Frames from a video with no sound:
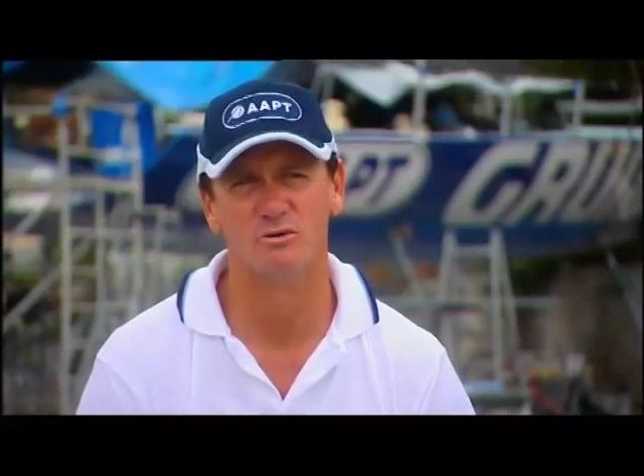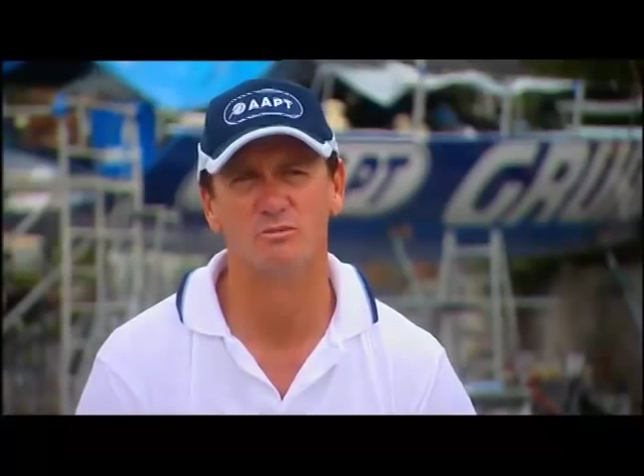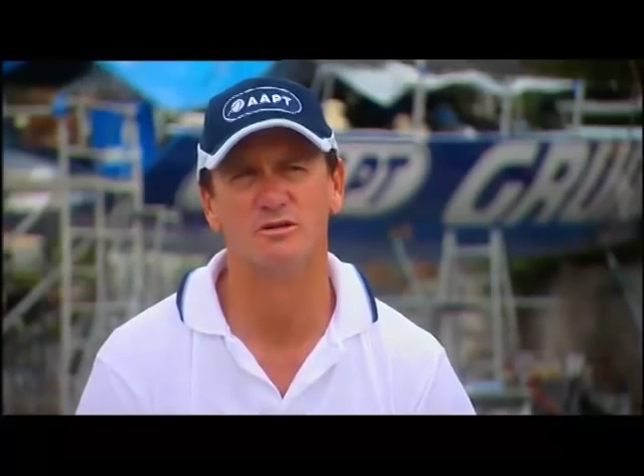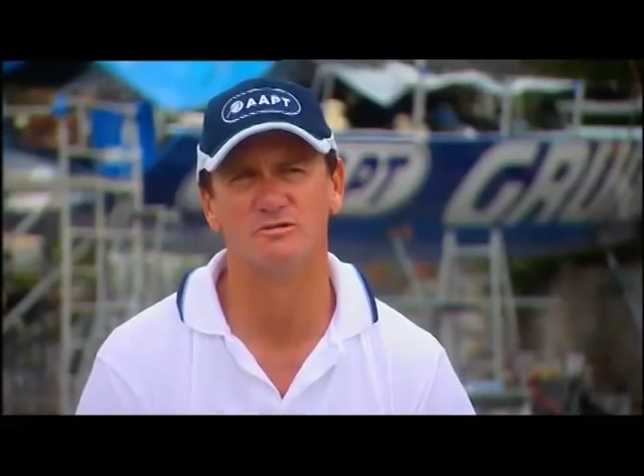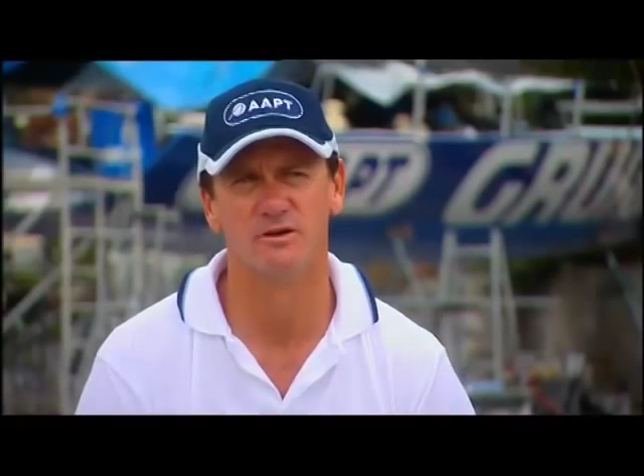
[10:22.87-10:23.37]
We've
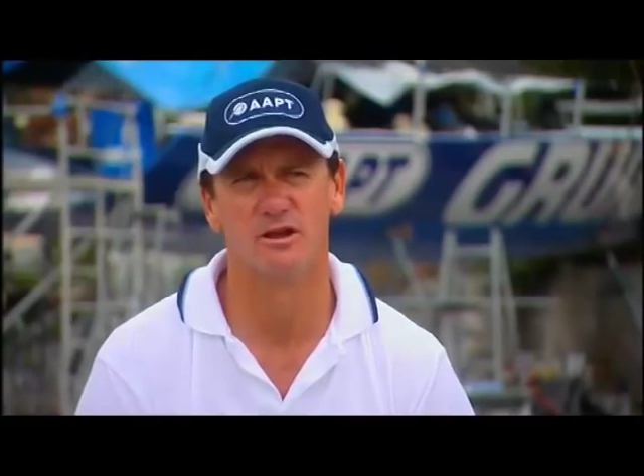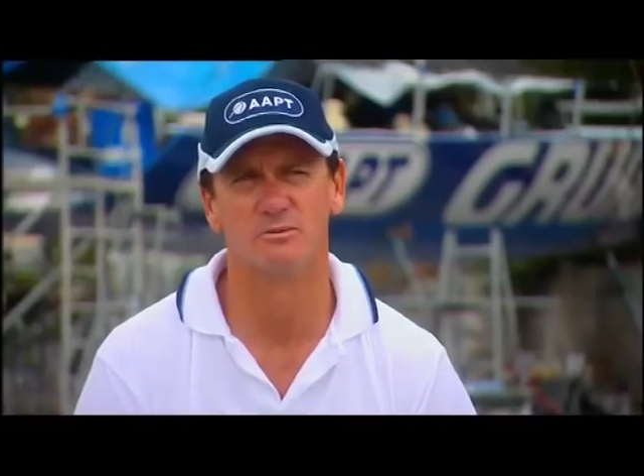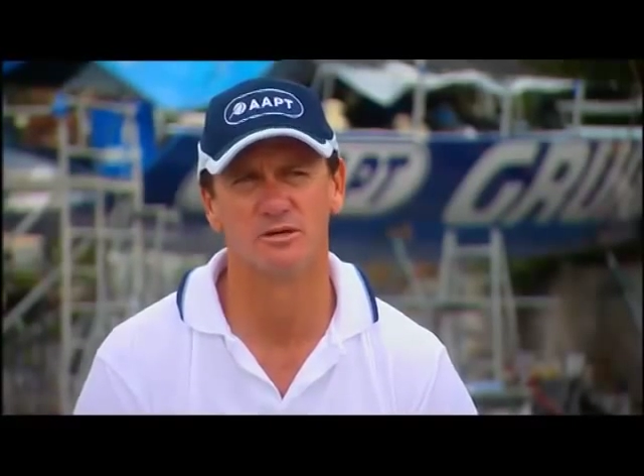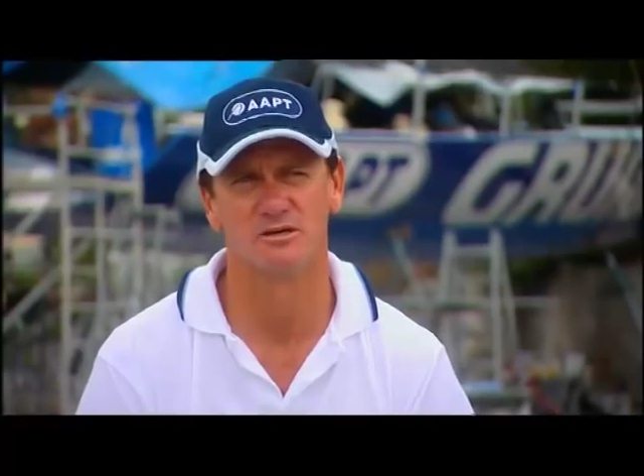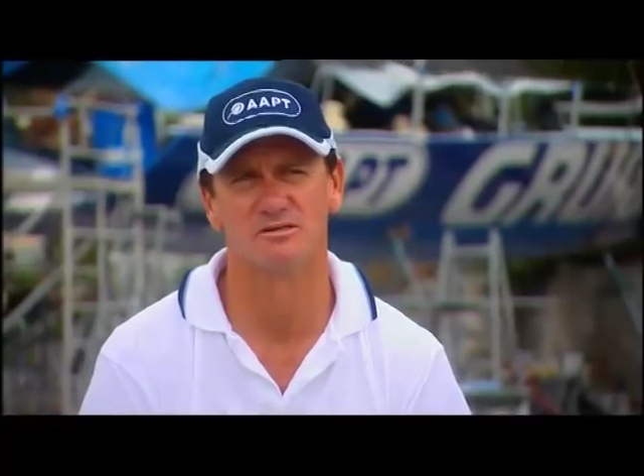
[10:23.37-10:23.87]
been
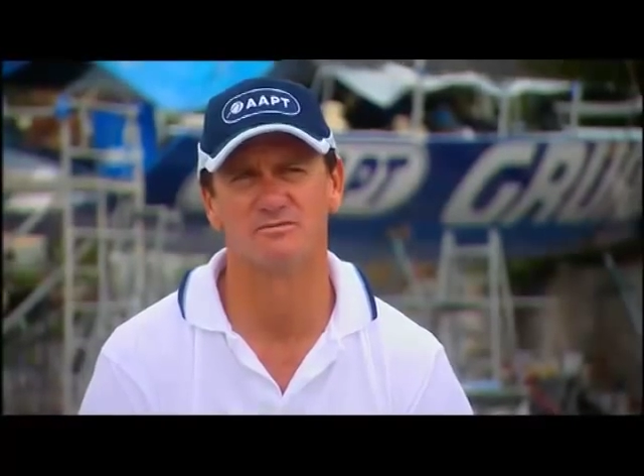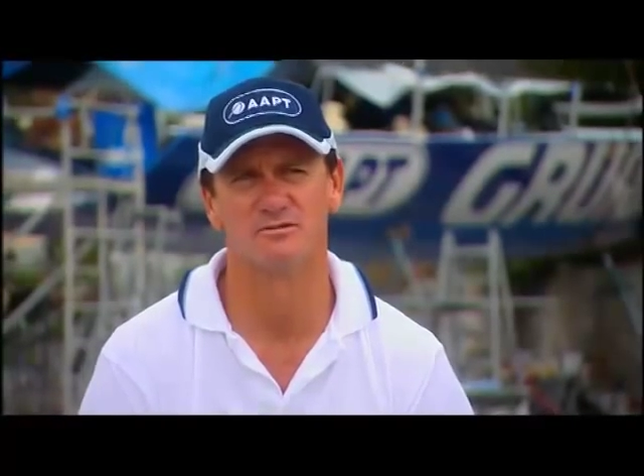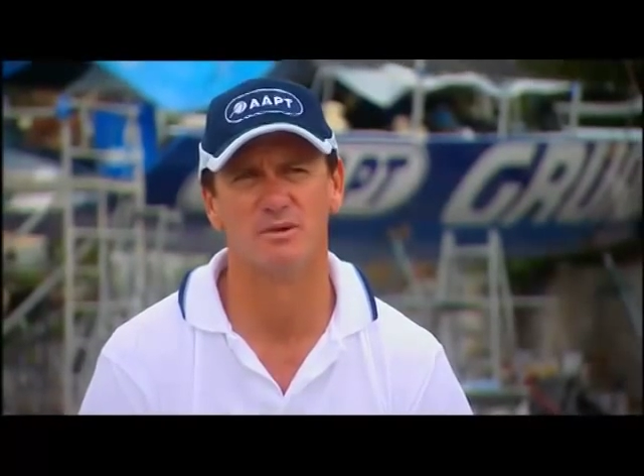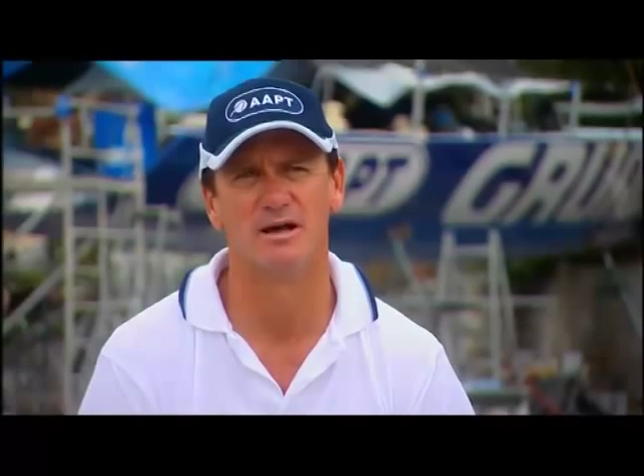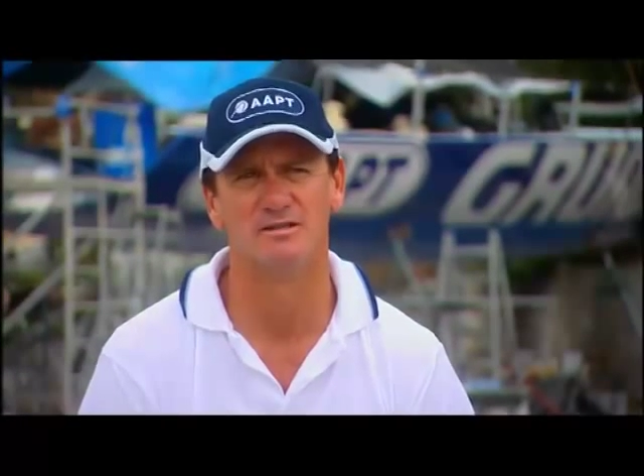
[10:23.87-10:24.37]
developing it
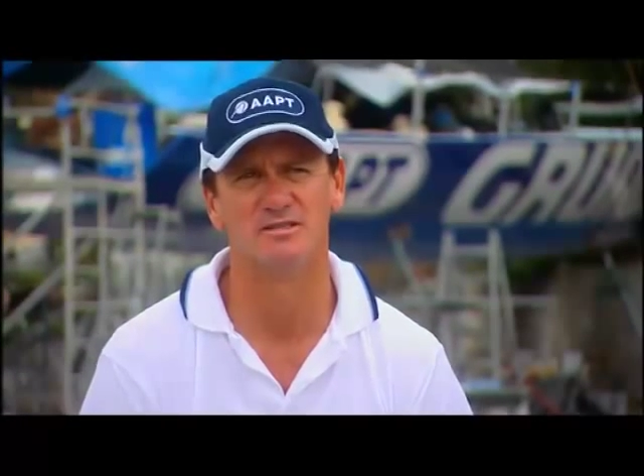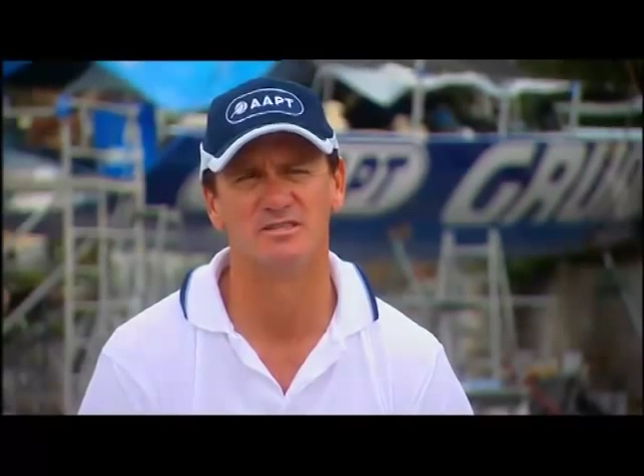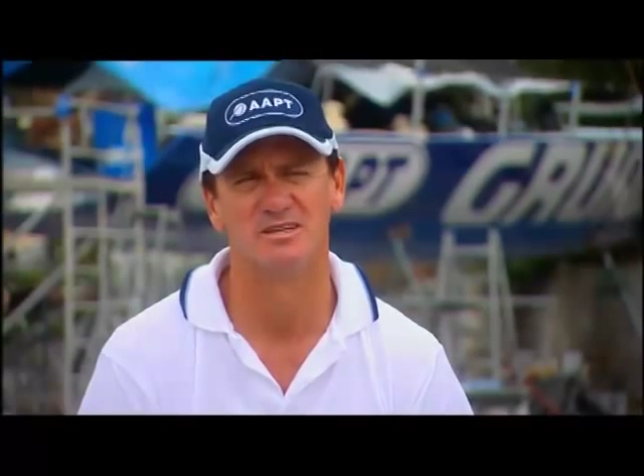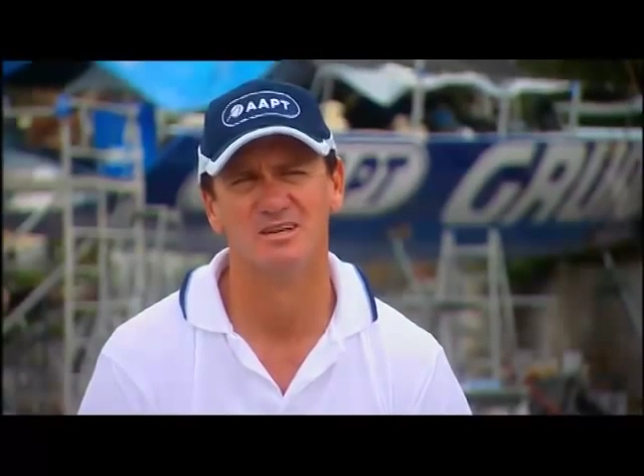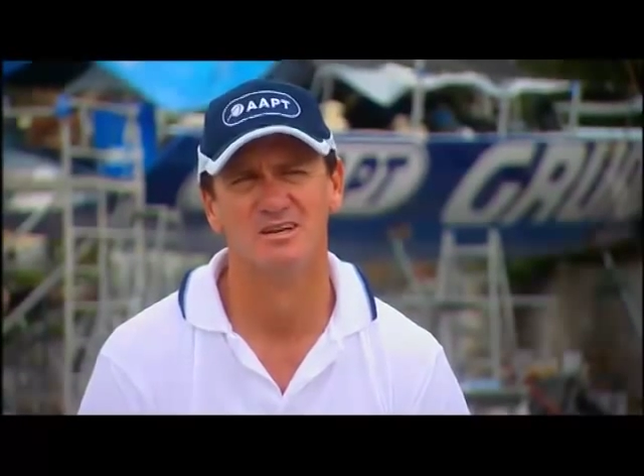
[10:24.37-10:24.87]
for months.